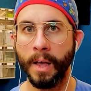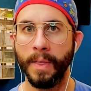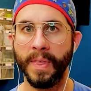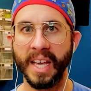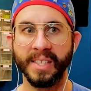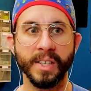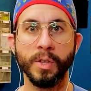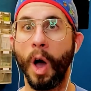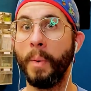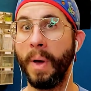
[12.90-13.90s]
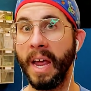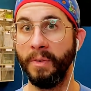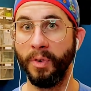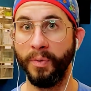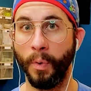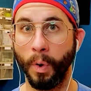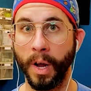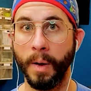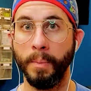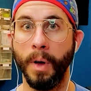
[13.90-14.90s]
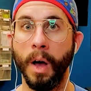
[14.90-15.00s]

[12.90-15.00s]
this is not painful for him.